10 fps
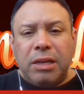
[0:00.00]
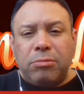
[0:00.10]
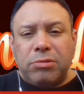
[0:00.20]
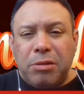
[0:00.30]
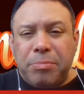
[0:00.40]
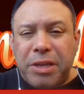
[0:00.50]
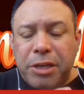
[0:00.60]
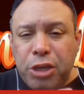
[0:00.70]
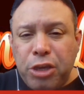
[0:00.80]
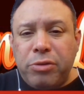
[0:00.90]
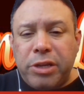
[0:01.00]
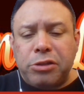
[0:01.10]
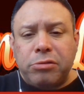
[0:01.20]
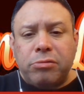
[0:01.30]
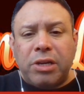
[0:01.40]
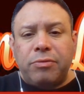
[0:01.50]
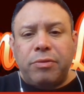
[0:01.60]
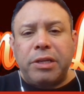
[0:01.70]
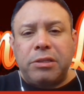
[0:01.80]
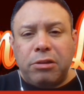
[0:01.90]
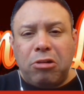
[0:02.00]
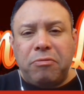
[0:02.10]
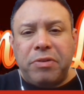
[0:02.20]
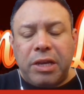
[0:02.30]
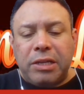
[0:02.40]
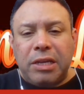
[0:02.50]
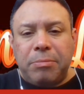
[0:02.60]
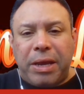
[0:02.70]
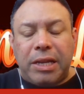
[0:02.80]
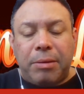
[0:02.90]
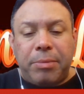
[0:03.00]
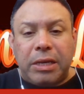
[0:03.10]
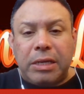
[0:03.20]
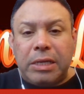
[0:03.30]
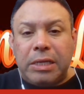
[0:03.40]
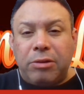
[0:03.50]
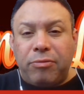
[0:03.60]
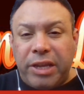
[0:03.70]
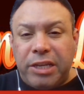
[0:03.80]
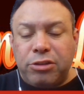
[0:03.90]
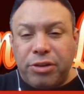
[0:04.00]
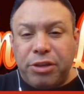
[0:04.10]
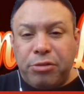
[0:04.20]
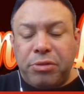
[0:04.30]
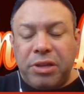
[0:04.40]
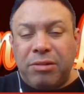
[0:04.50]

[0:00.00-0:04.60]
that was going to be an acute issue as it relates to the COVID 19 pandemic relating to our youth.